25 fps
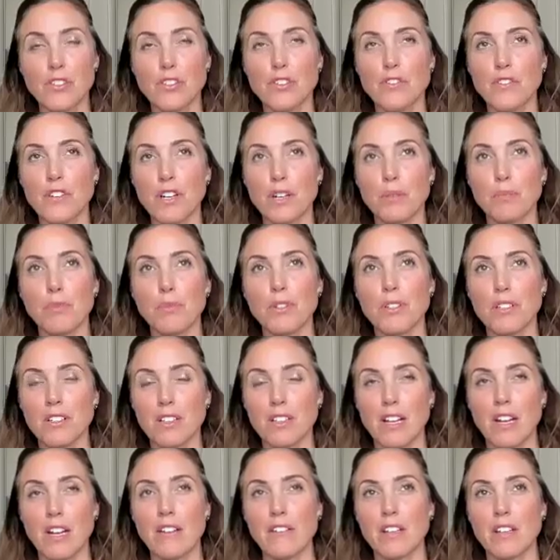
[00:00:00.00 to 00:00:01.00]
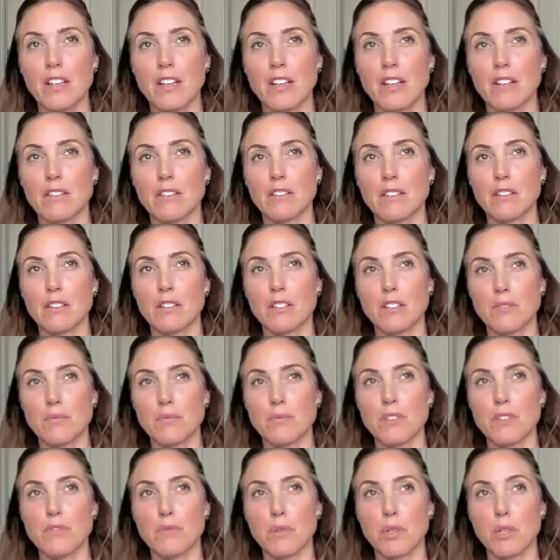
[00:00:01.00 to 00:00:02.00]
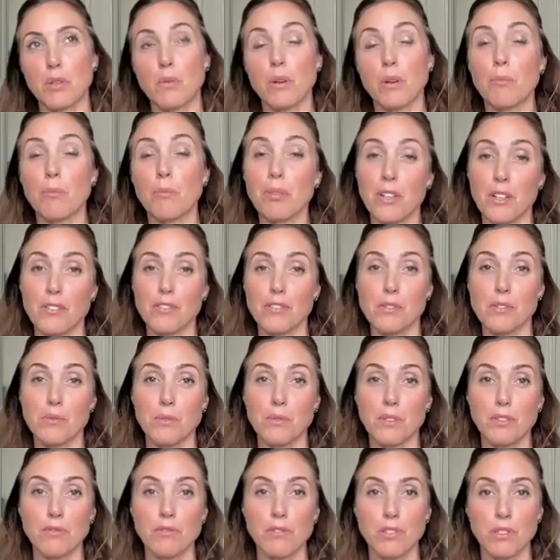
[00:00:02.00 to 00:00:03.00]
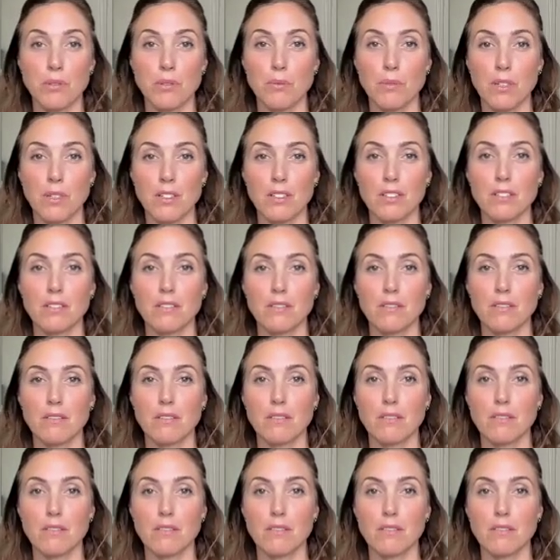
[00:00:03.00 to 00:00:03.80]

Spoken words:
So you've got more clarity now in terms of what you want, but also what you don't want,